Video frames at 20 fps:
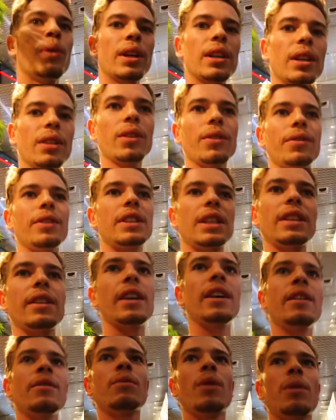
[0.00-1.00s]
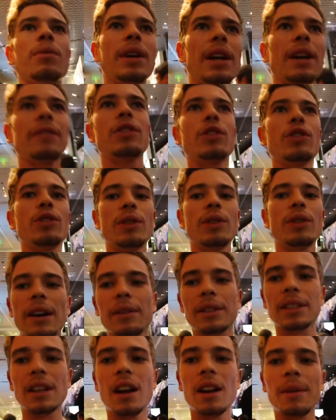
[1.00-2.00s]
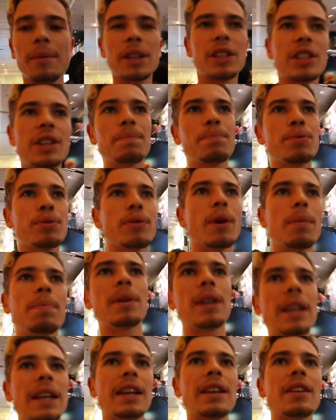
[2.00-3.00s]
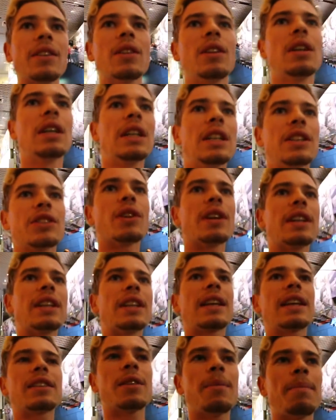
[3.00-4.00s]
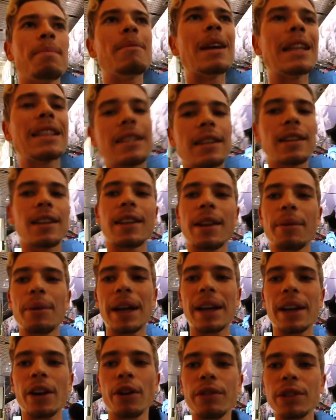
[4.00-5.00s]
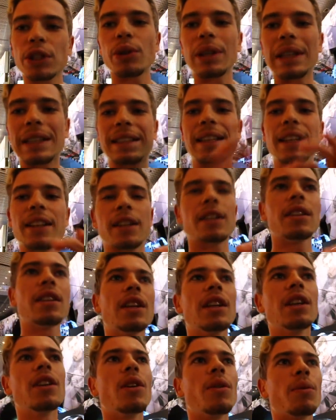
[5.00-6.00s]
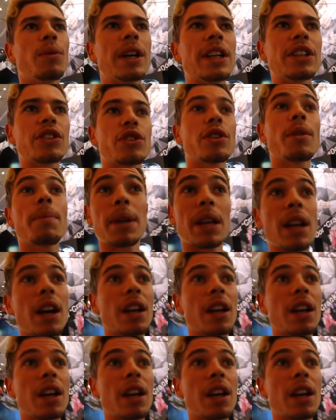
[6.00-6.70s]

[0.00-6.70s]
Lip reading: Quick little visit then. What we have to do now is I'm actually properly ill, so I need to get some medicine, and then we're heading over to a dinner, which should be